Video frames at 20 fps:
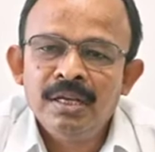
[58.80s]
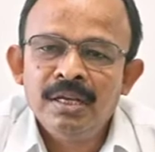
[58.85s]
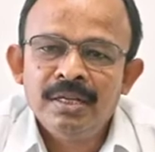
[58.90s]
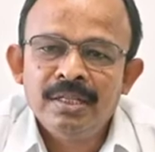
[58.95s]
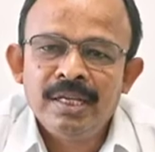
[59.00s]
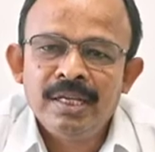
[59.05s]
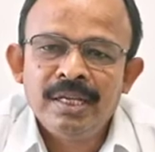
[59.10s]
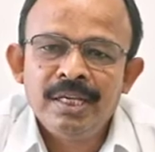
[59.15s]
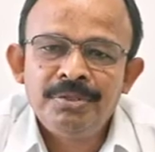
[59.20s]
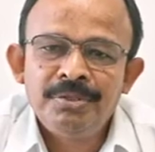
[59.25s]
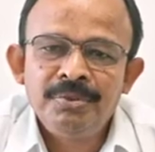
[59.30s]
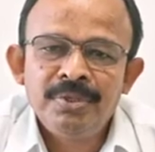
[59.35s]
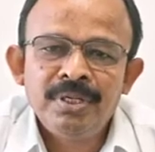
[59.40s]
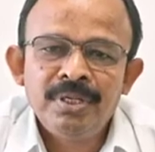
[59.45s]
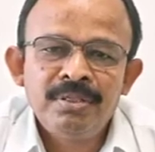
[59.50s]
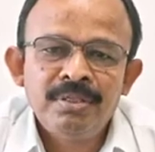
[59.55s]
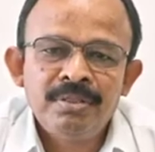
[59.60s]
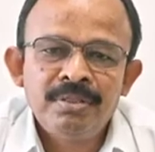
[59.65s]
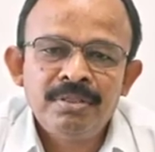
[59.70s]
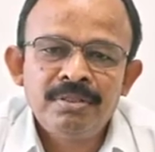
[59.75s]
the H V A
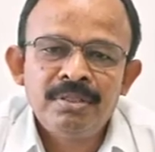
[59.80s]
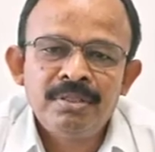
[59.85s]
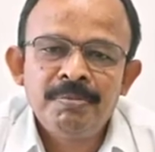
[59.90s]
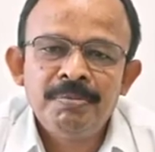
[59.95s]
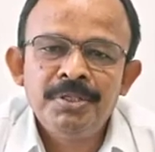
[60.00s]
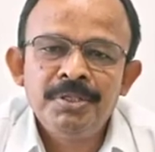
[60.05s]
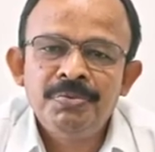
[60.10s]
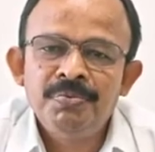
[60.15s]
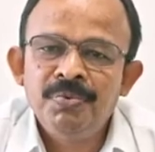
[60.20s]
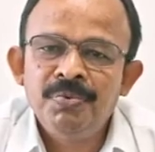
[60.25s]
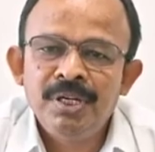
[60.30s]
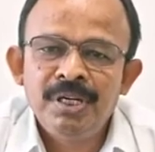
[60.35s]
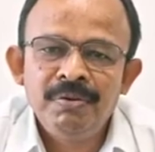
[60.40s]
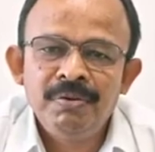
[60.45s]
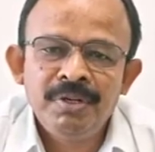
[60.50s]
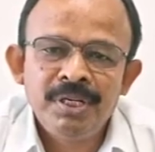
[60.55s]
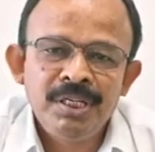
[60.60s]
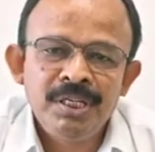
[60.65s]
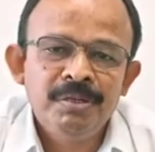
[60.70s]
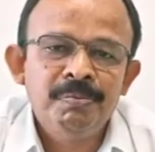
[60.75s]
C system is very
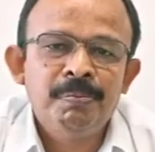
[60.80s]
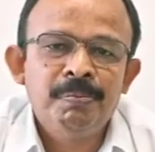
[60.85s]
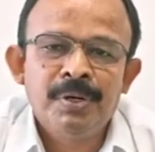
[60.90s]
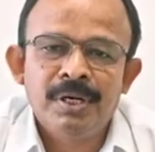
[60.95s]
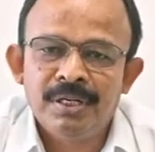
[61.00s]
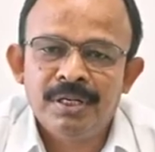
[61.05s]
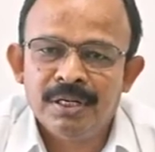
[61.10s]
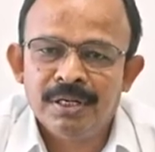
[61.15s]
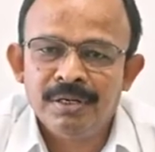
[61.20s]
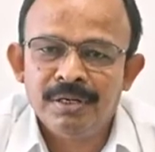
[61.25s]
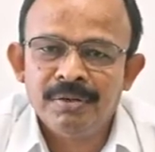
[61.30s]
very important.